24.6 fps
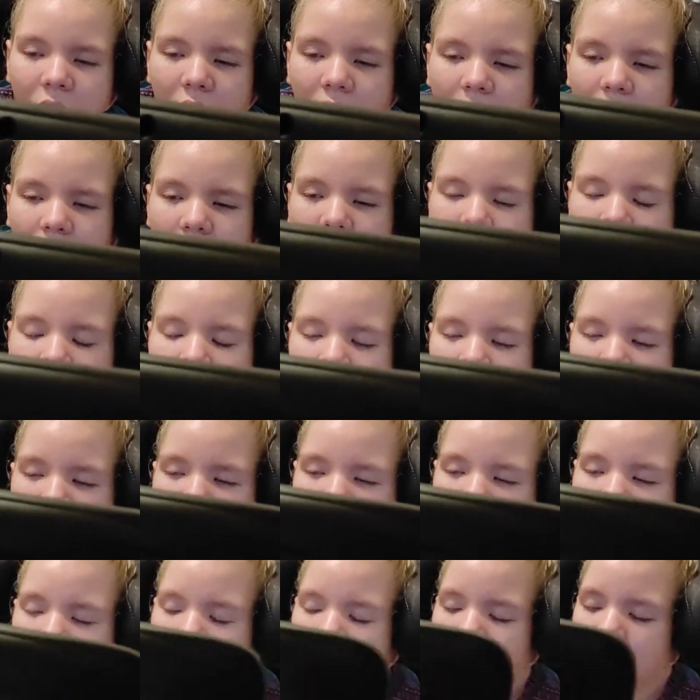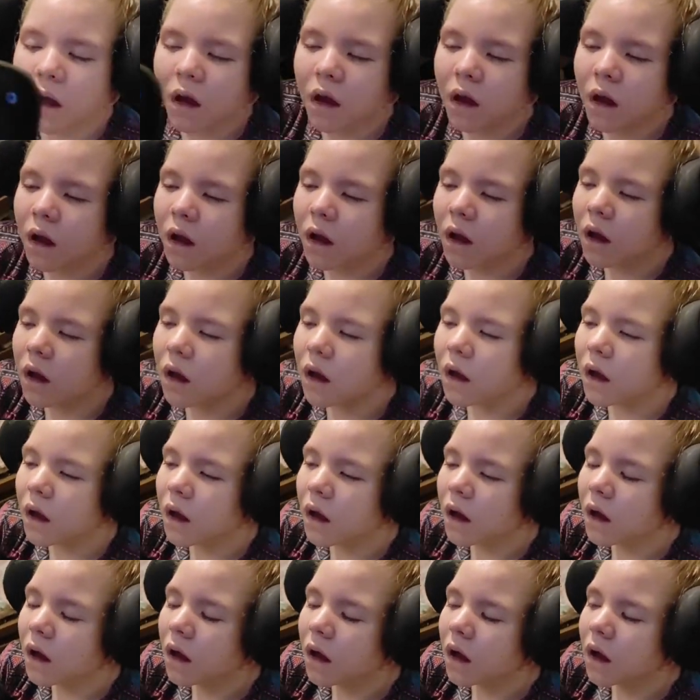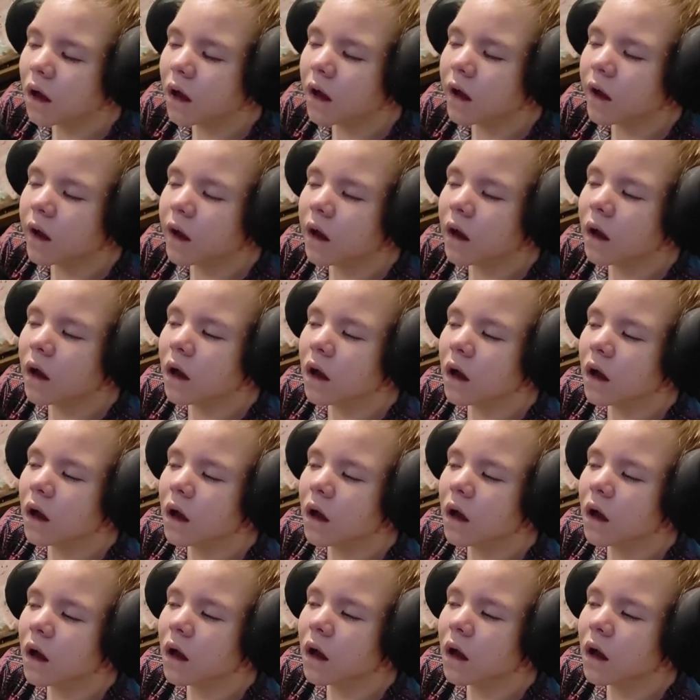Nothing is said.